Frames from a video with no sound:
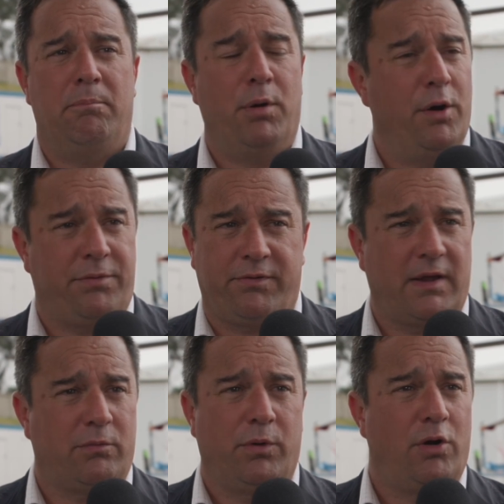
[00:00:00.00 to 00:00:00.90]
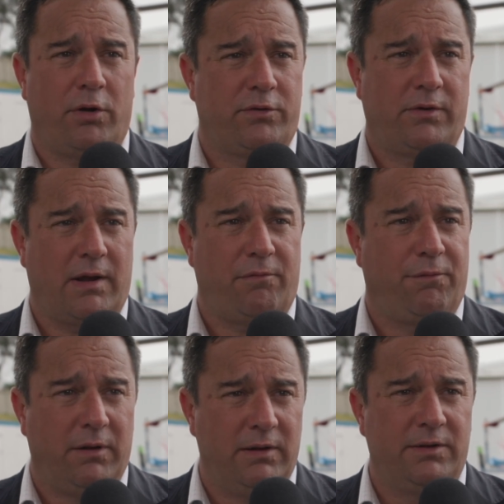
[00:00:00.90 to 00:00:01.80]
berths that were not
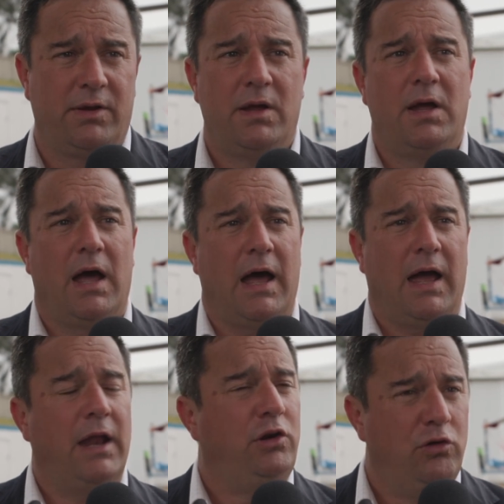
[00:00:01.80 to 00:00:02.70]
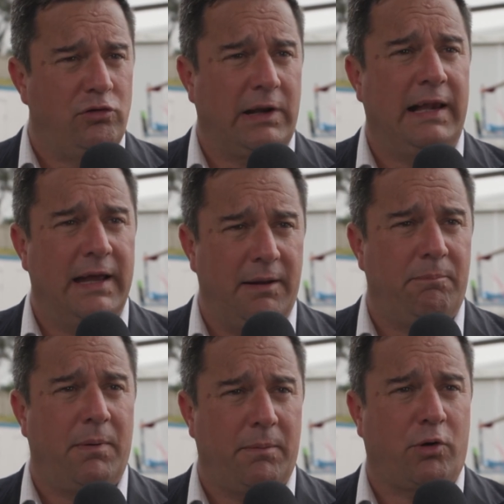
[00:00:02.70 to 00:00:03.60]
filled, and huge clear
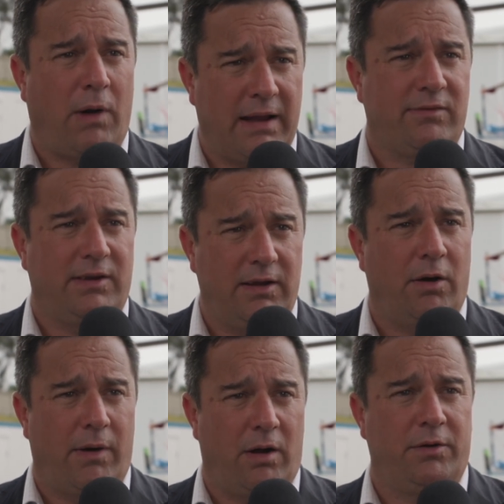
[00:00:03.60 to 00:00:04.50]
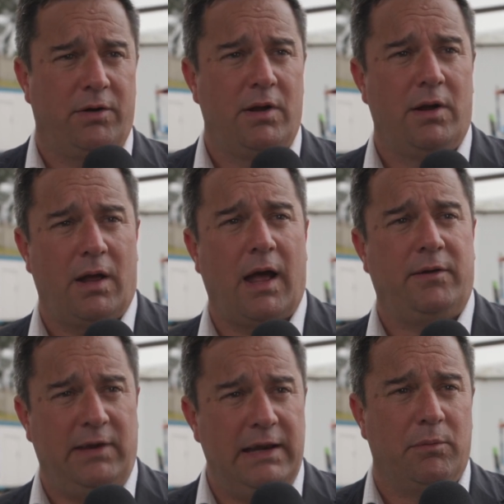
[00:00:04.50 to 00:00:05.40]
crises around
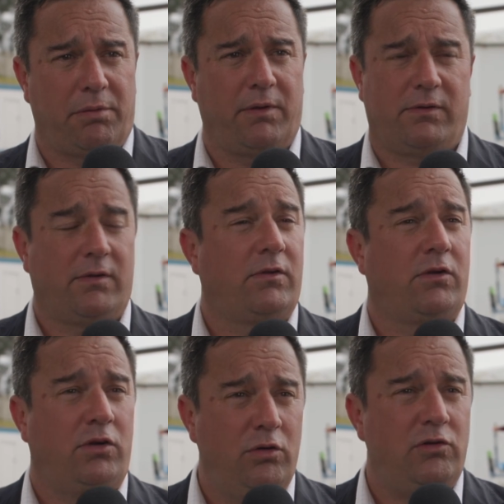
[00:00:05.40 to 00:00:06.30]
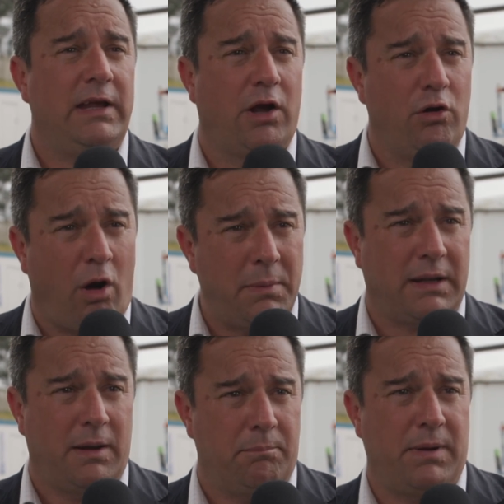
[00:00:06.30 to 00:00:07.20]
dealing with this. This is huge
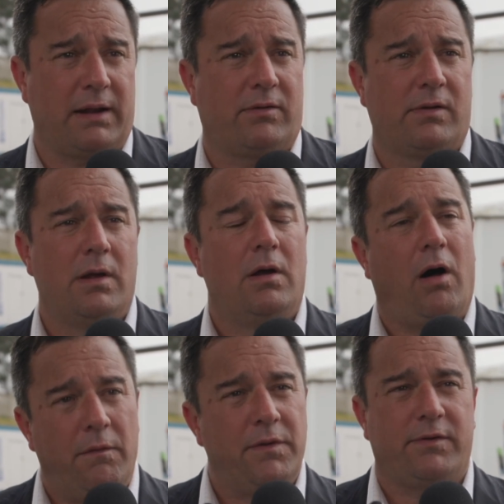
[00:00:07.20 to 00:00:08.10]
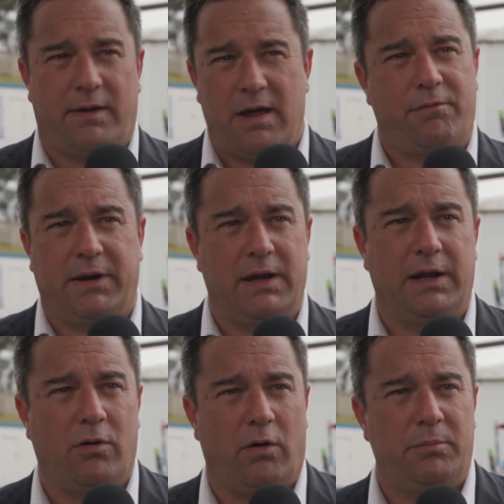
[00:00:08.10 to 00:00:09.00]
economic impacts on the South African
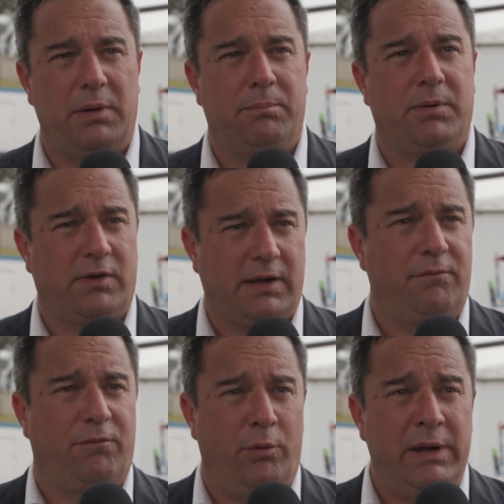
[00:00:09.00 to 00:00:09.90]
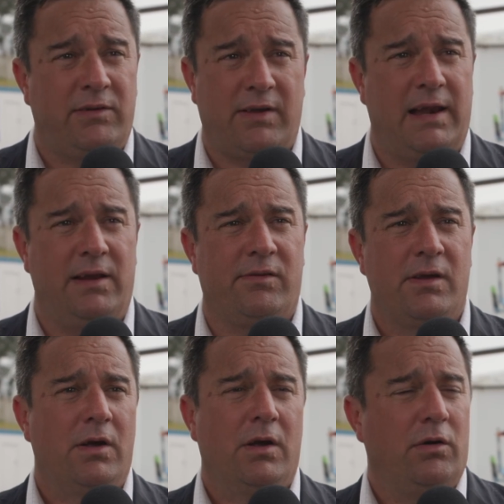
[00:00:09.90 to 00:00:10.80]
economy, particularly for retailers
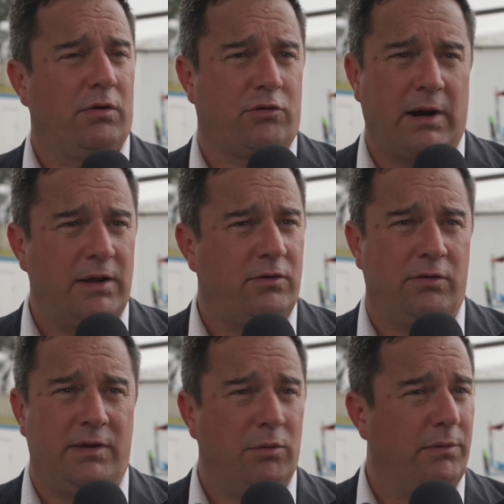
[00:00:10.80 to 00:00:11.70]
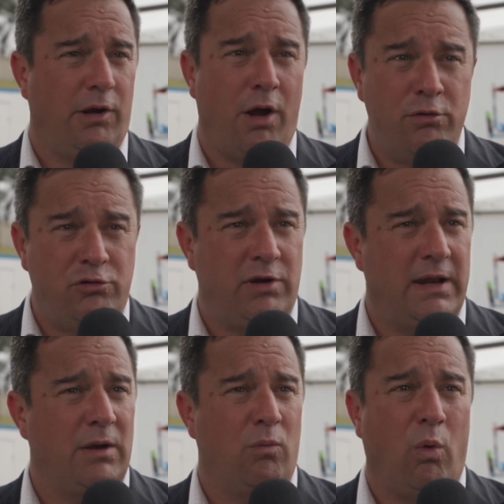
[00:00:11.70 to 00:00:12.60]
who are struggling to deal with load
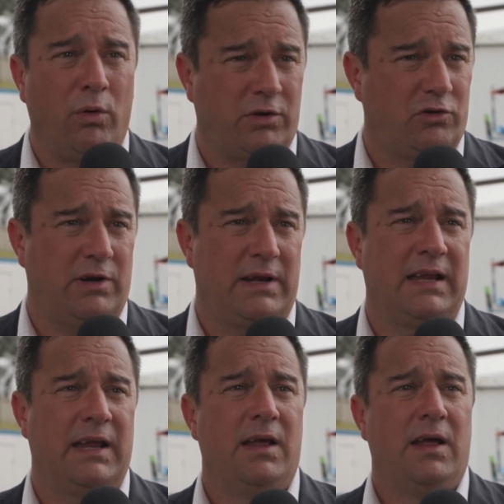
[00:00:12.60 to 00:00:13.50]
shedding, water shedding,